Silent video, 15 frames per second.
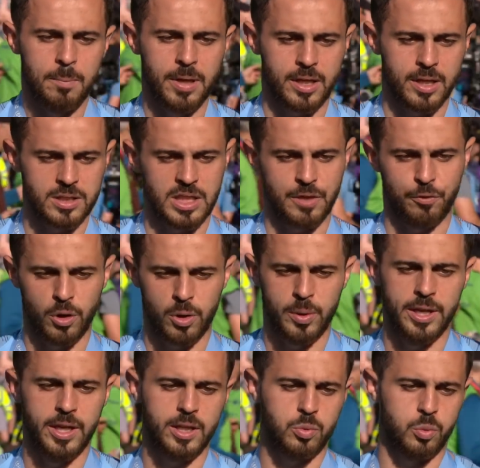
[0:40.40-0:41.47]
because if we
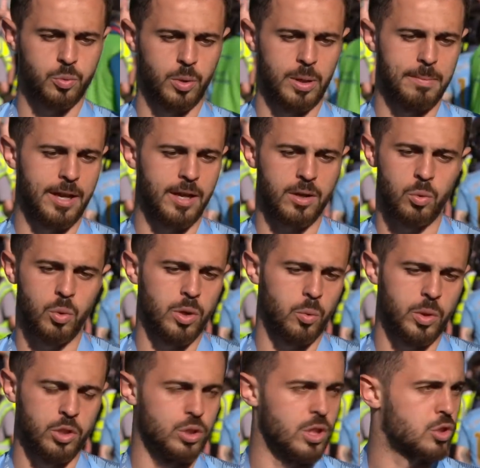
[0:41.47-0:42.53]
win it, we
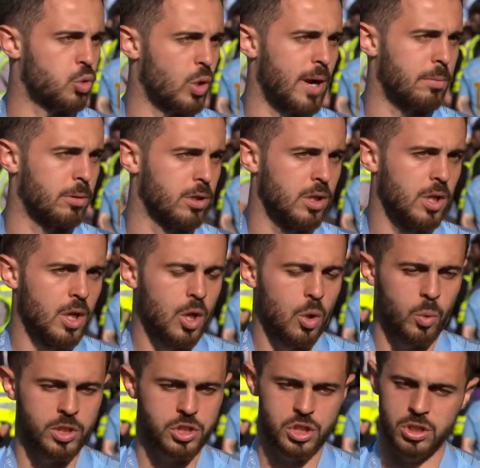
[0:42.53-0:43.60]
do the treble,
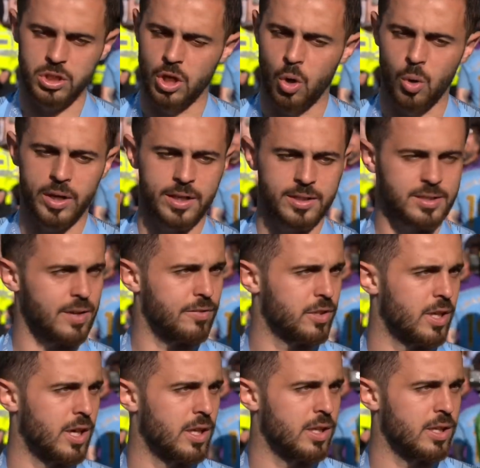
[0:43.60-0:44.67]
which no one has
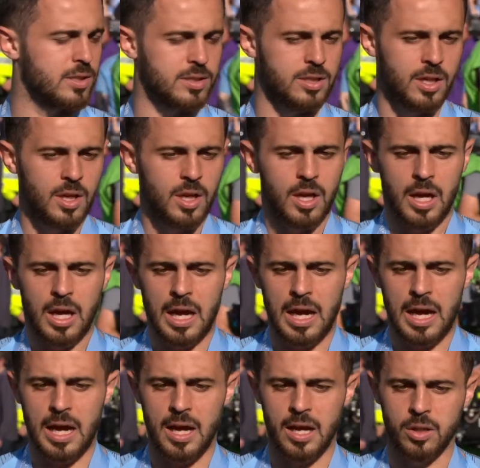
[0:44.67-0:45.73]
ever done it,
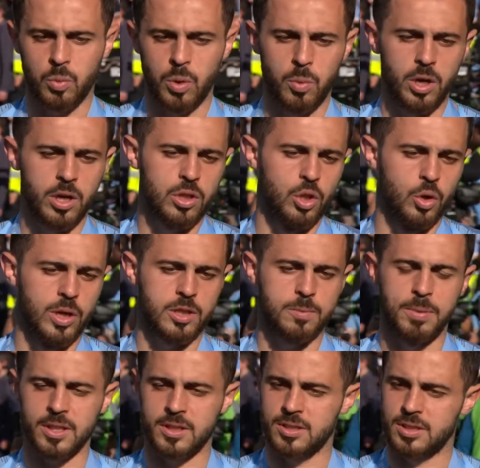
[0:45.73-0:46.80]
and we want to do it.
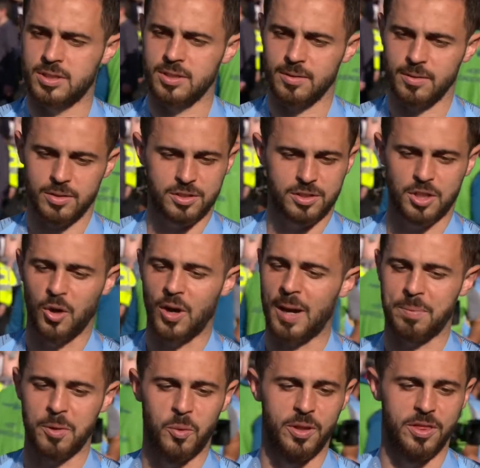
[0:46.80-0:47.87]
But so
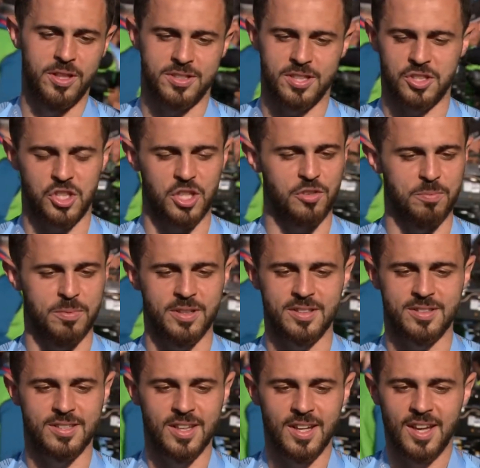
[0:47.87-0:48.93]
happy with this
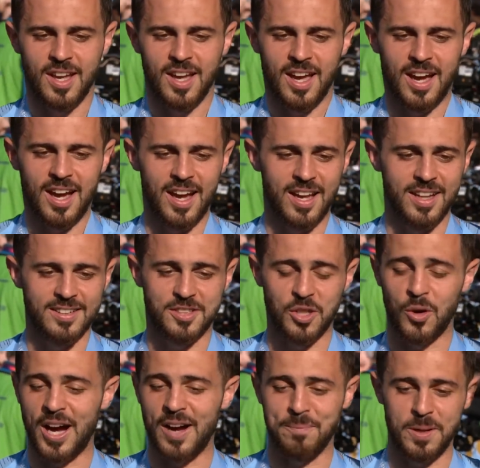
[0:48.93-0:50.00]
achievement, and
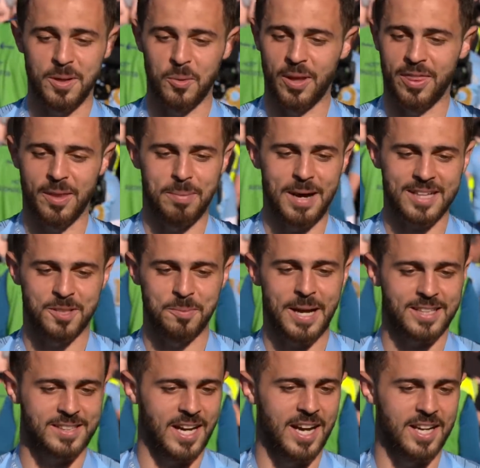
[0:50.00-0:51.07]
so happy with the
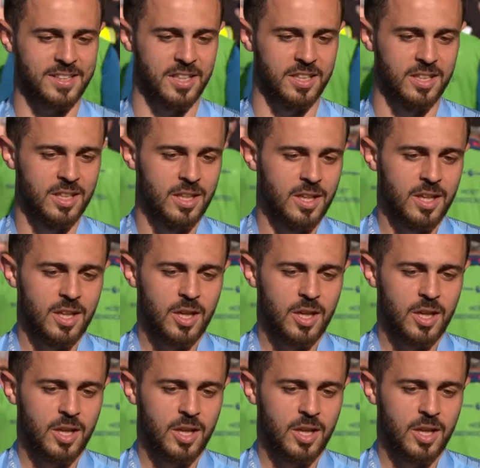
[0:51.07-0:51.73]
back-to-back title,